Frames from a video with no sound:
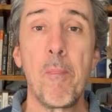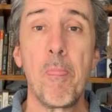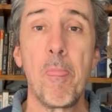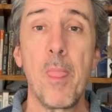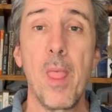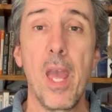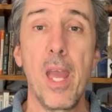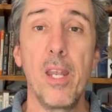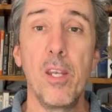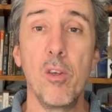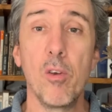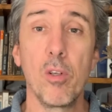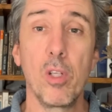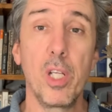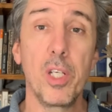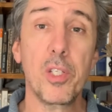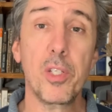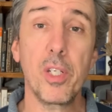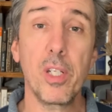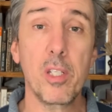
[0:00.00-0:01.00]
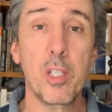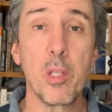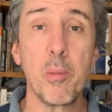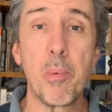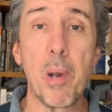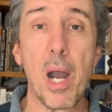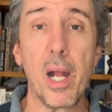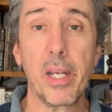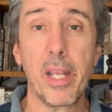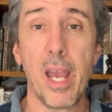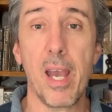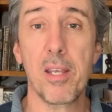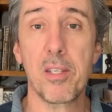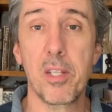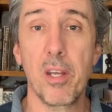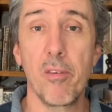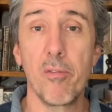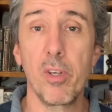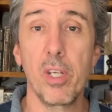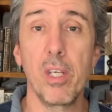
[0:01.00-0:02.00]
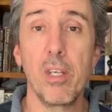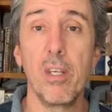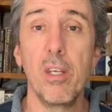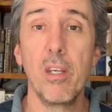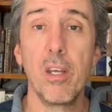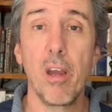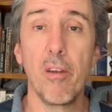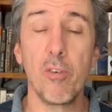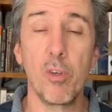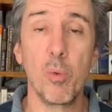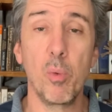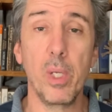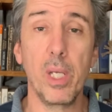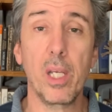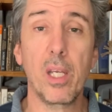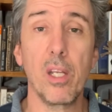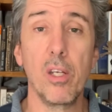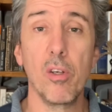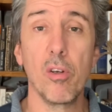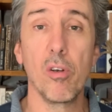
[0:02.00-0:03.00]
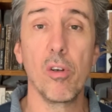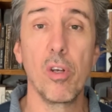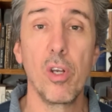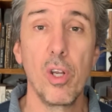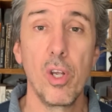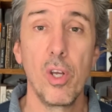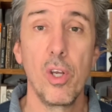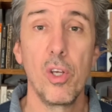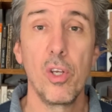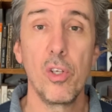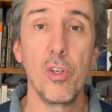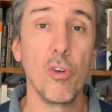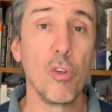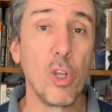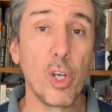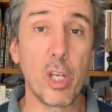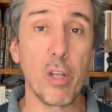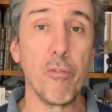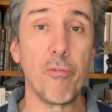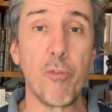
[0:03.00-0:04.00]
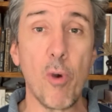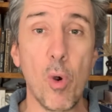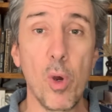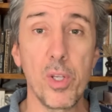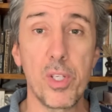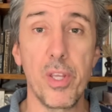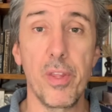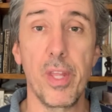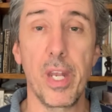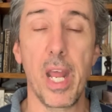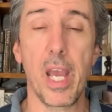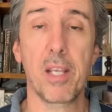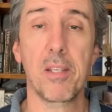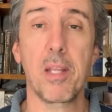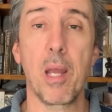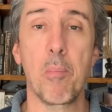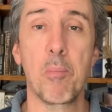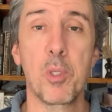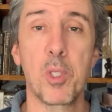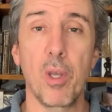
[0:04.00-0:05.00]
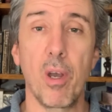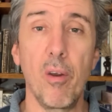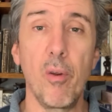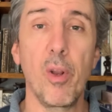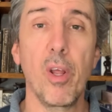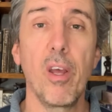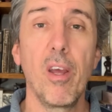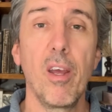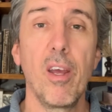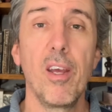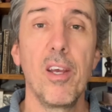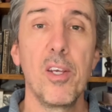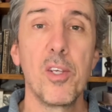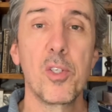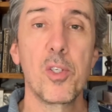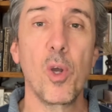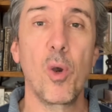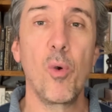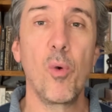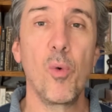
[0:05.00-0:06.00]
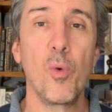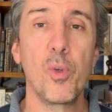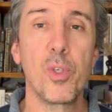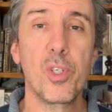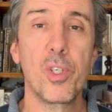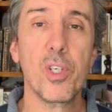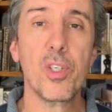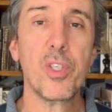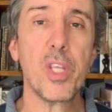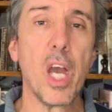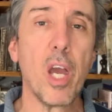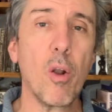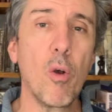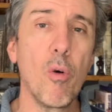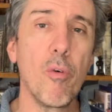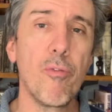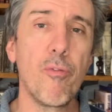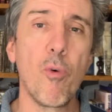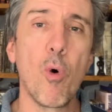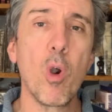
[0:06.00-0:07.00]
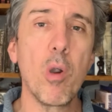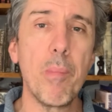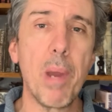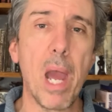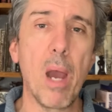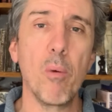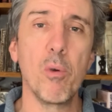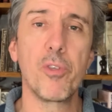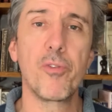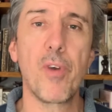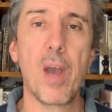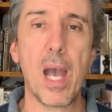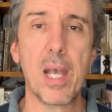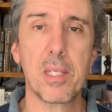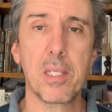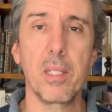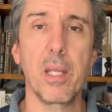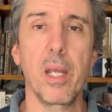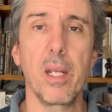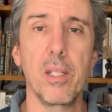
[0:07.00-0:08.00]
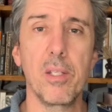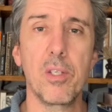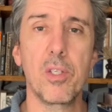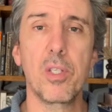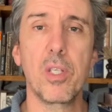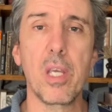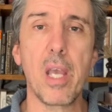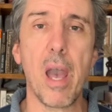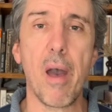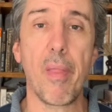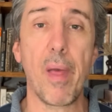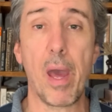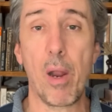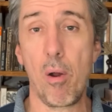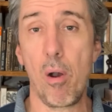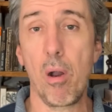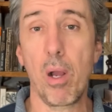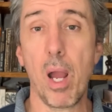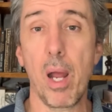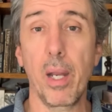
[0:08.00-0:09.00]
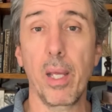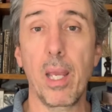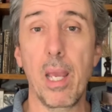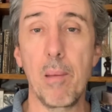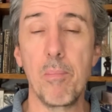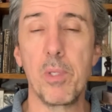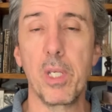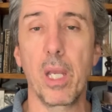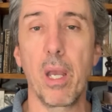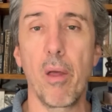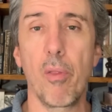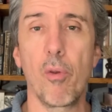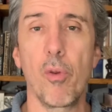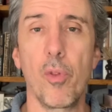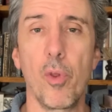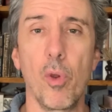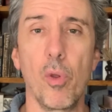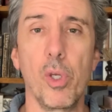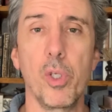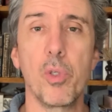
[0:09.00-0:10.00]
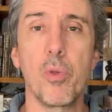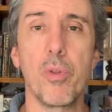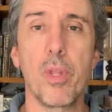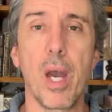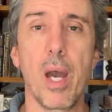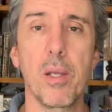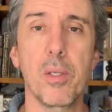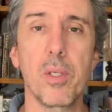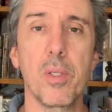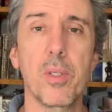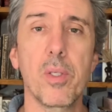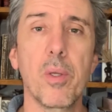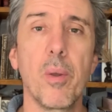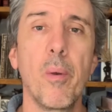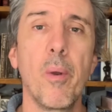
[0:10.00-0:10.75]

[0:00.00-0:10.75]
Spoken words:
And you're listening to the podcast every week, and you're looking forward to the next episode. So just that whole format was fascinating to see how that all kind of came together in the early 2000s.